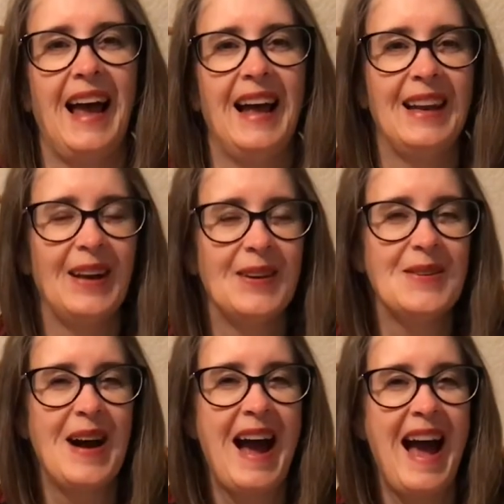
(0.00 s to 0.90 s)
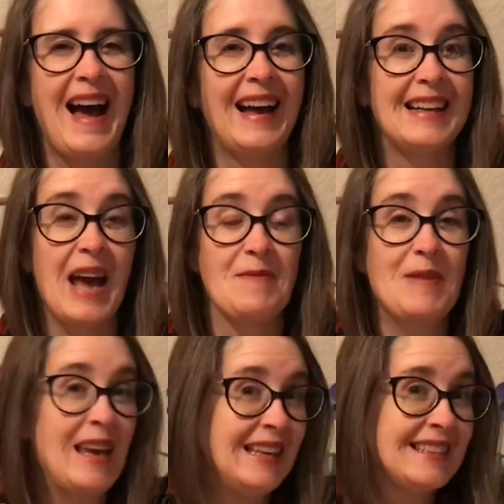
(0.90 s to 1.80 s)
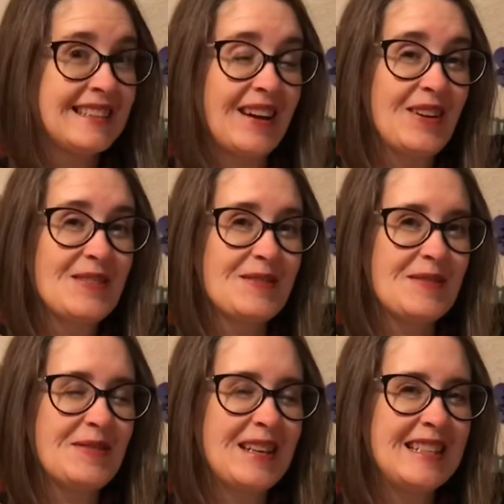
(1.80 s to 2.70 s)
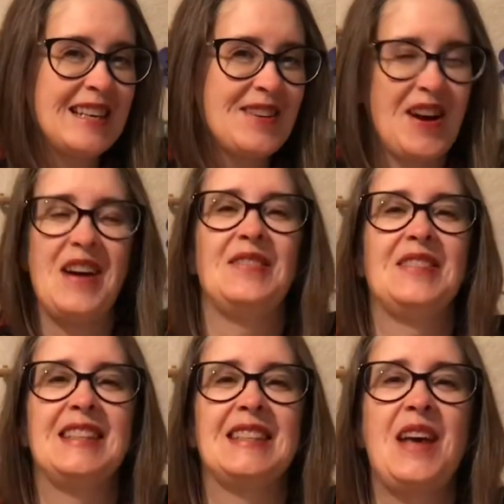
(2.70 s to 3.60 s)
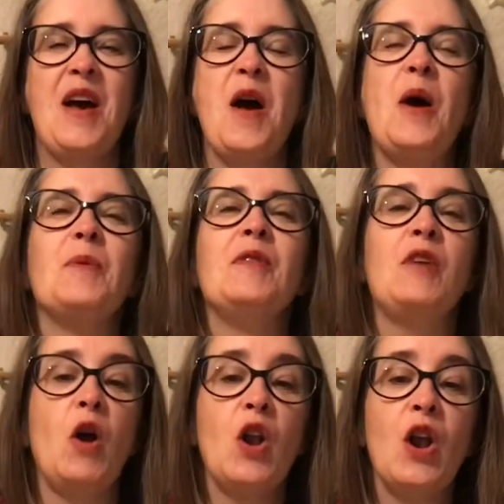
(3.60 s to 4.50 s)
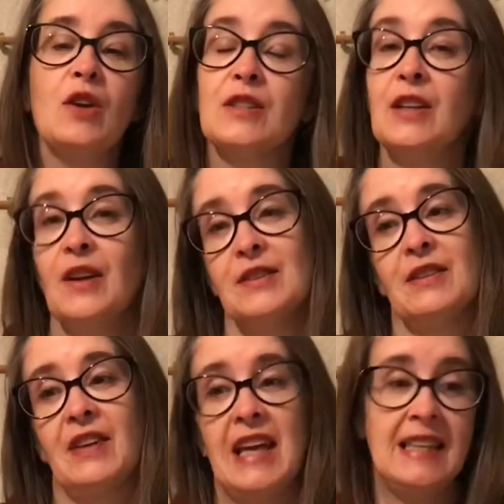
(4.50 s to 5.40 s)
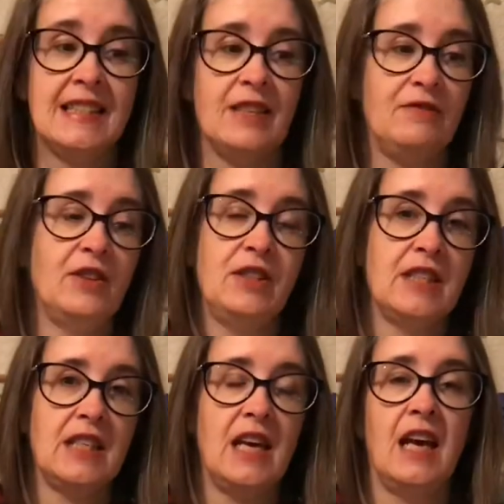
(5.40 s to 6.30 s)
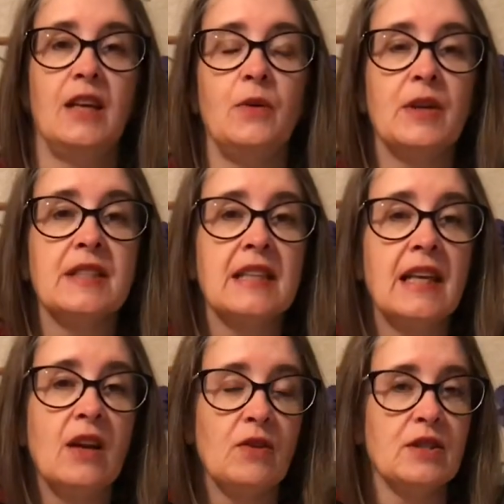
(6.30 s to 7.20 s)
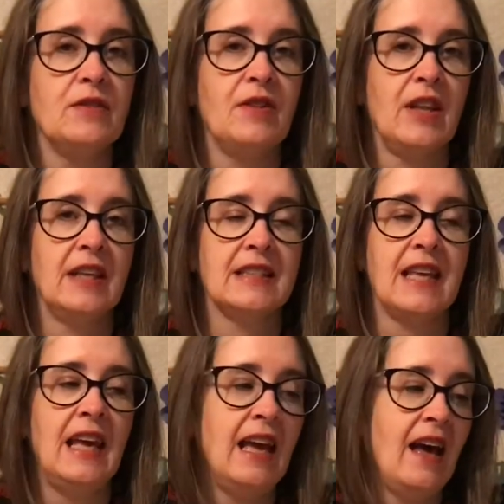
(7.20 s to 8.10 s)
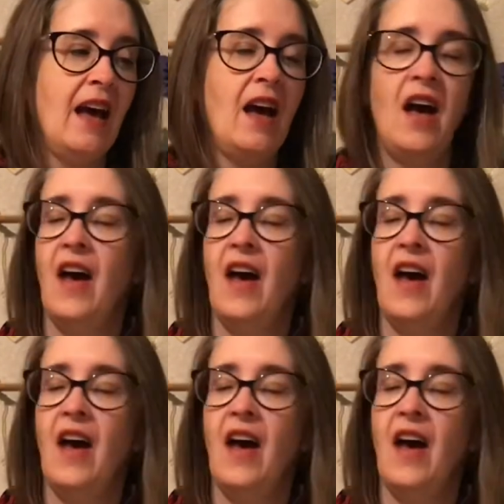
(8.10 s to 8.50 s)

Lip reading: Hello and happy Easter from Felicity Crafts. We've got lots and lots of Easter fun today. You can see lots of things here.